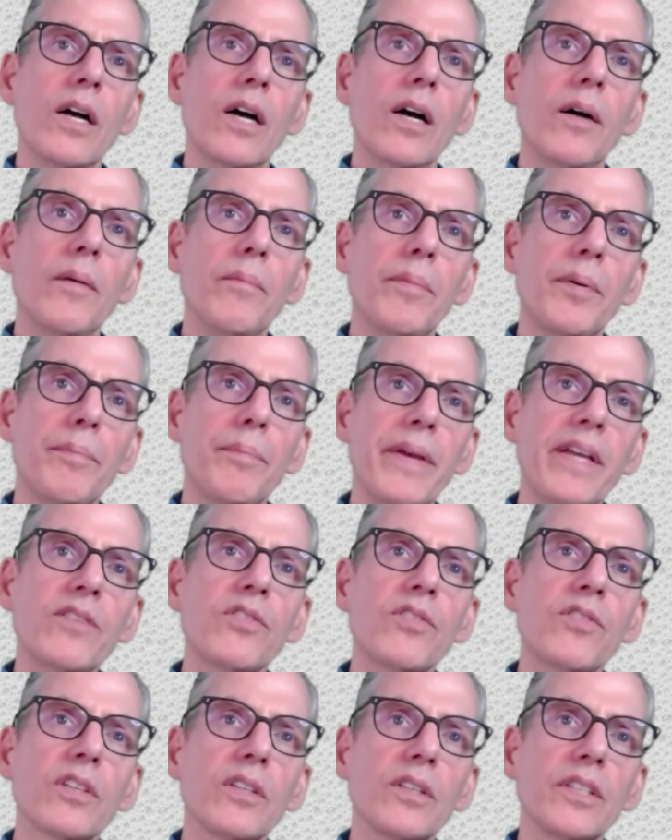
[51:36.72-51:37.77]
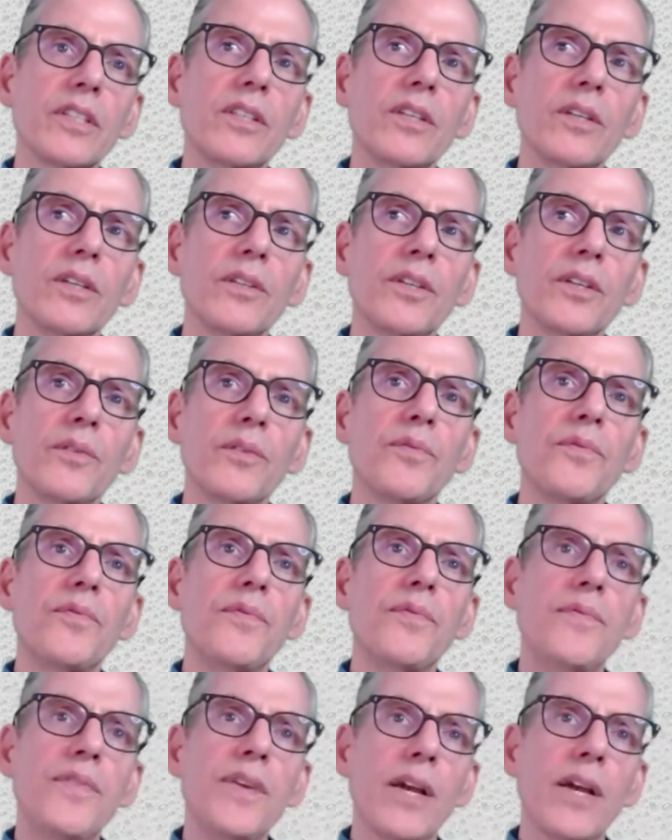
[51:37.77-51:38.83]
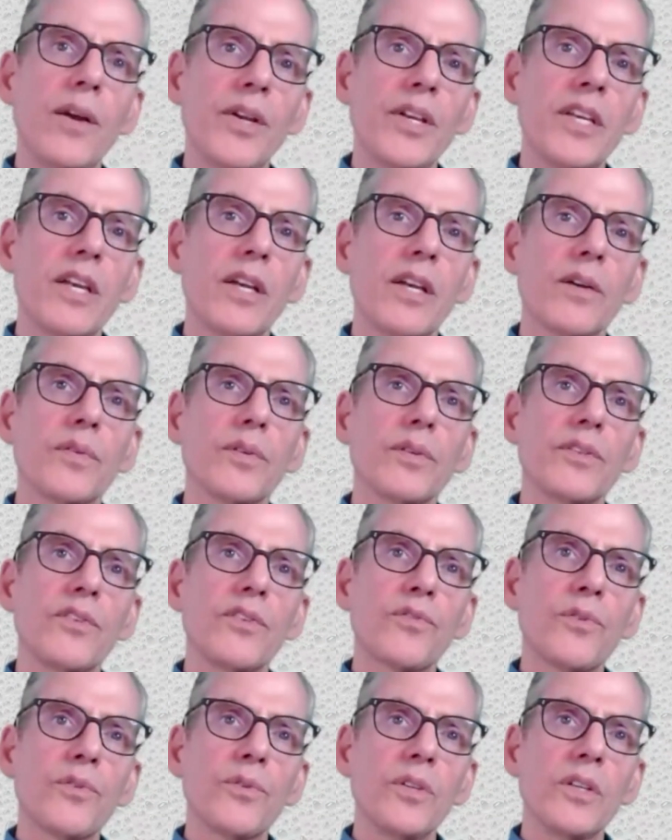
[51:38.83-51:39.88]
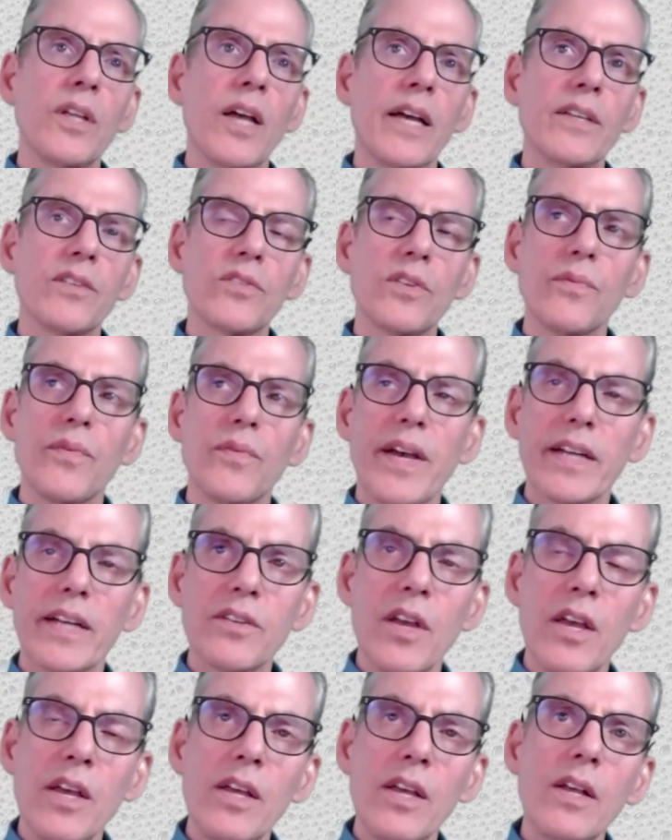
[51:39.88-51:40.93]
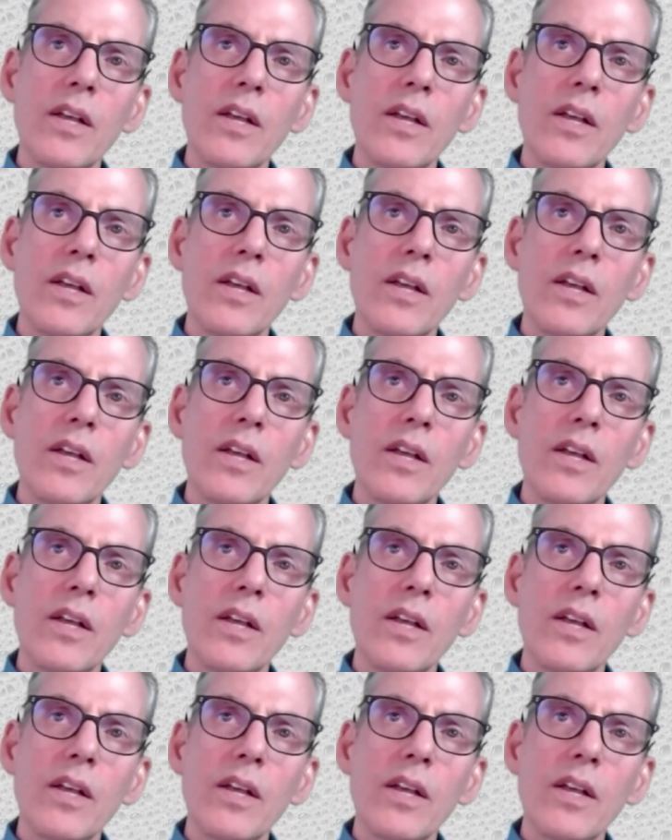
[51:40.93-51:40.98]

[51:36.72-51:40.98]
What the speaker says: But basically, they're very carefully scrutinized. In fact,